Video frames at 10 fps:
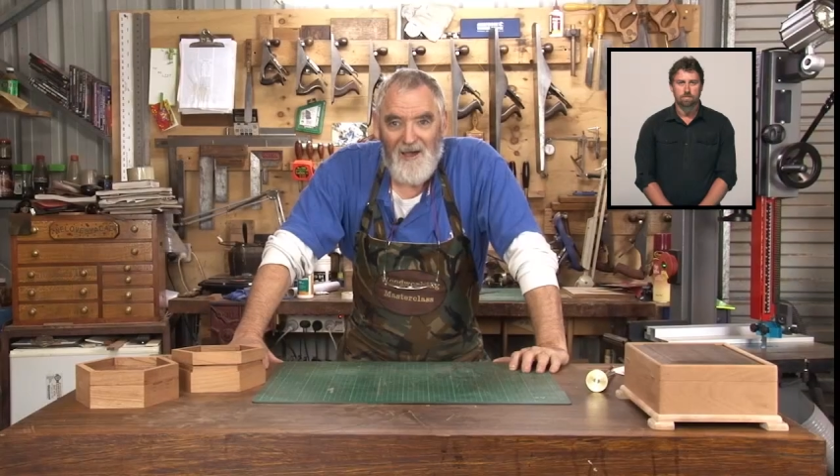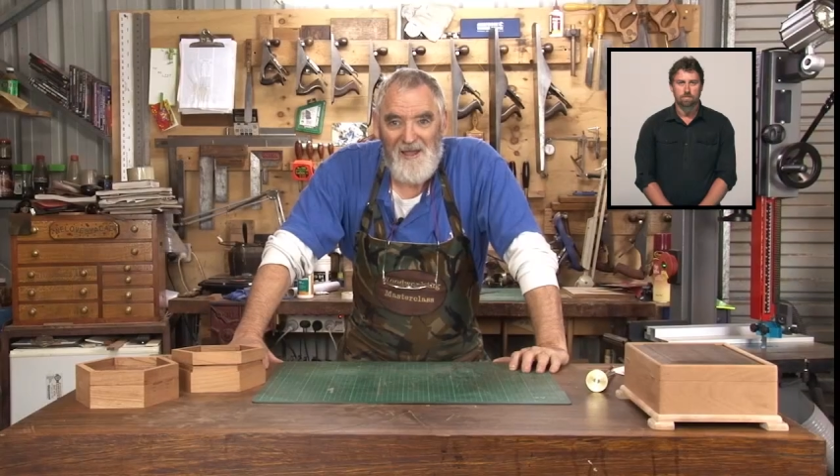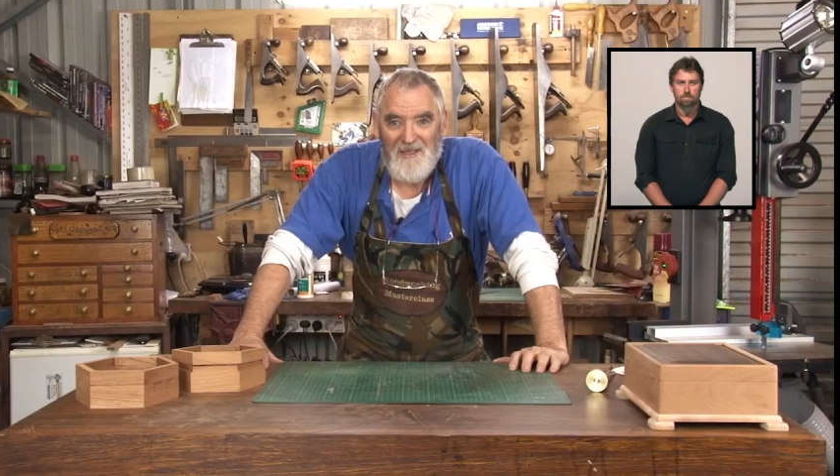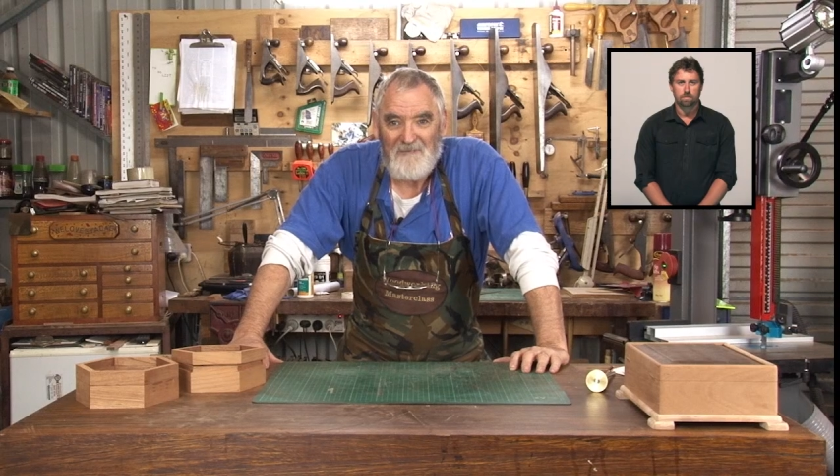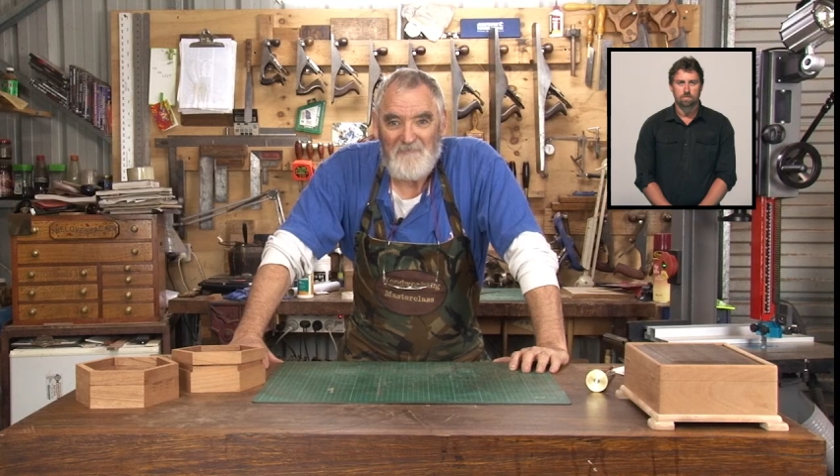
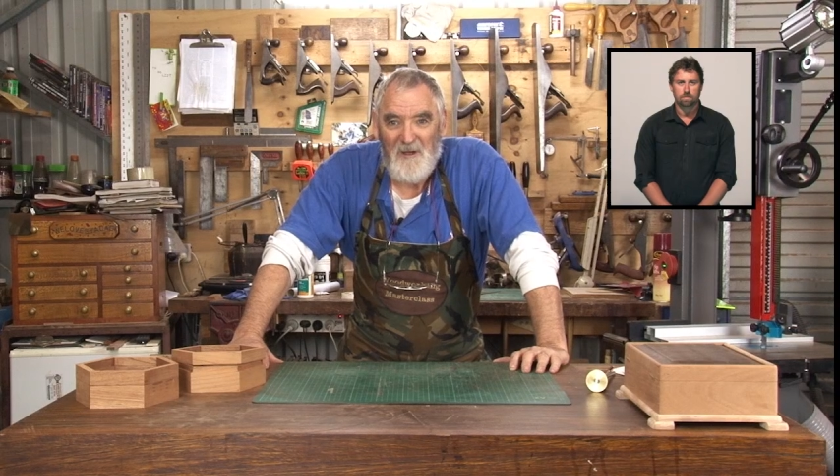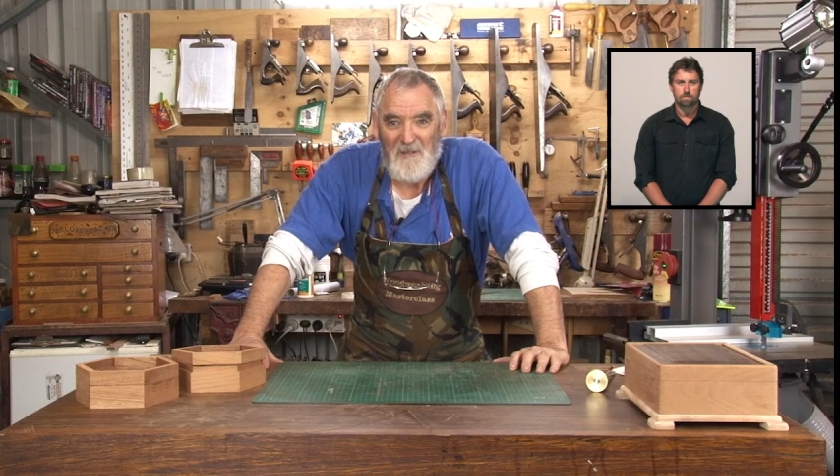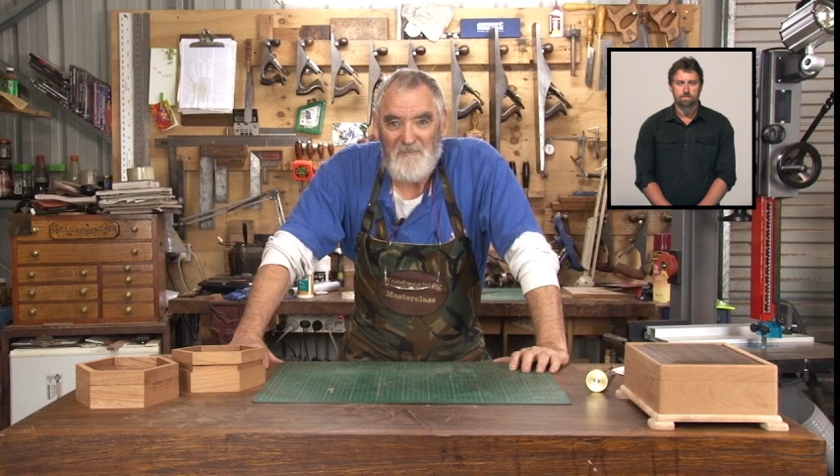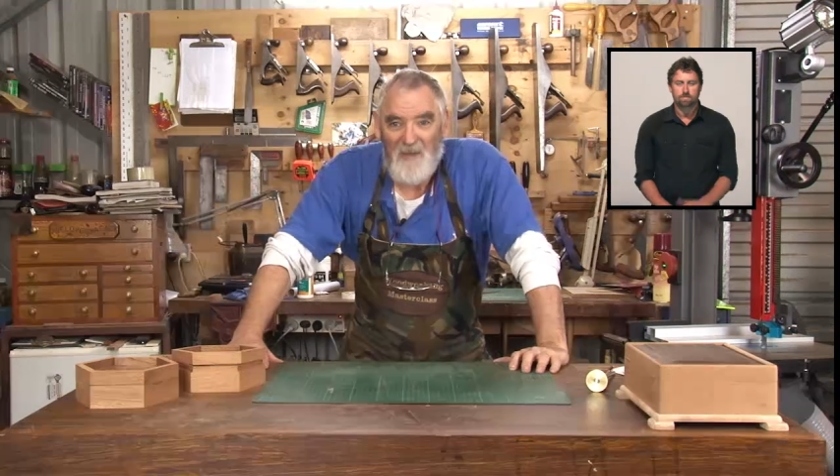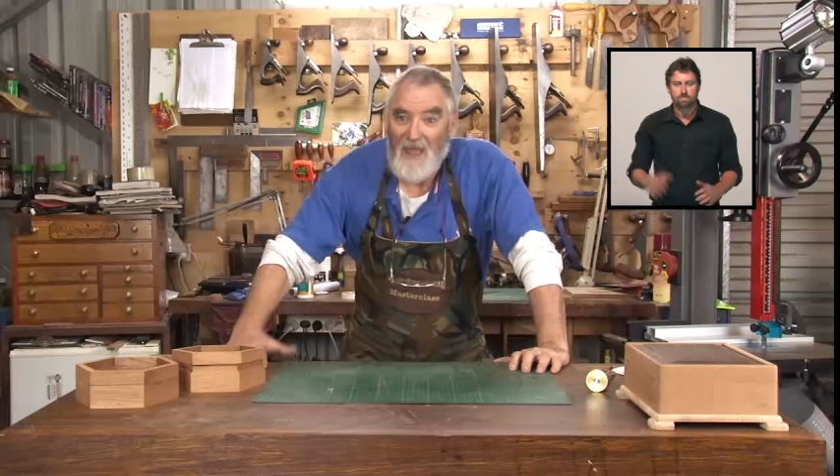Hi,
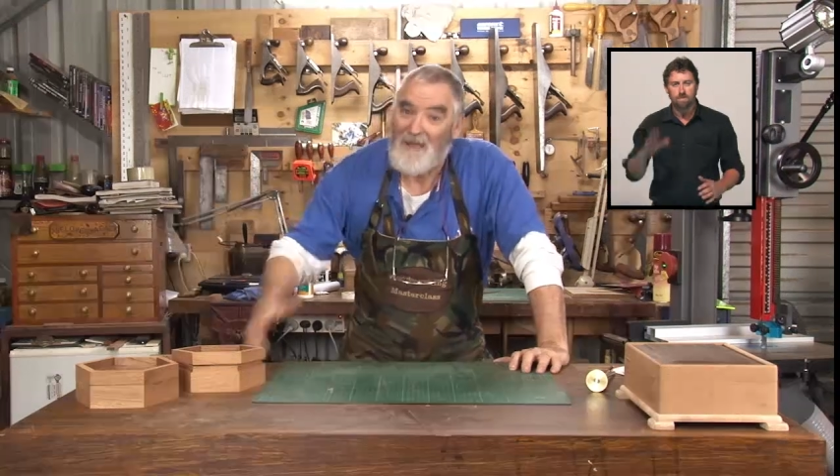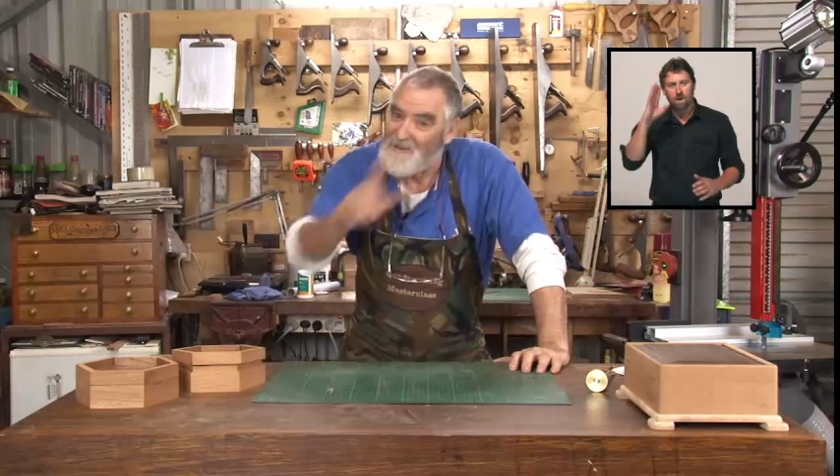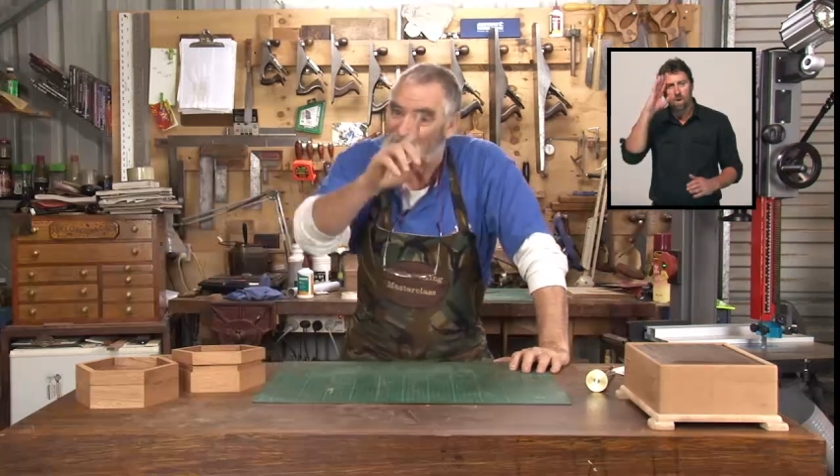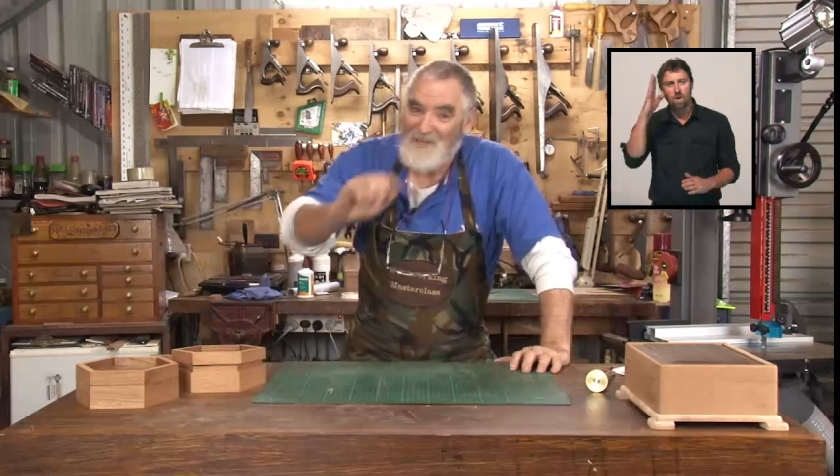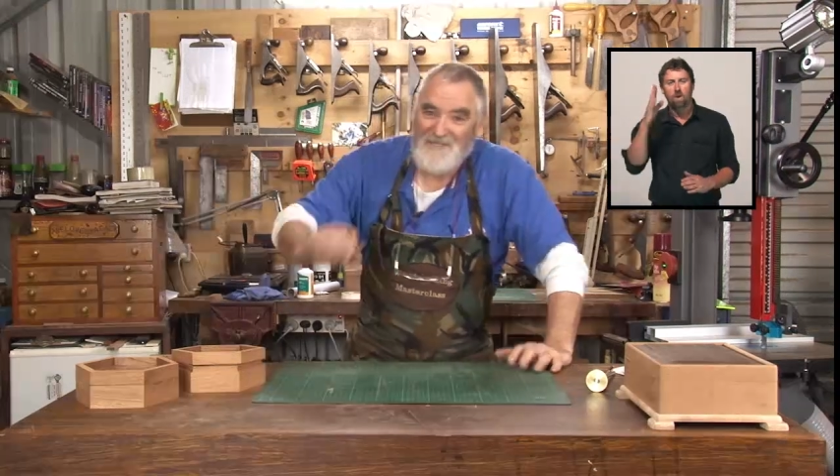welcome back. Well,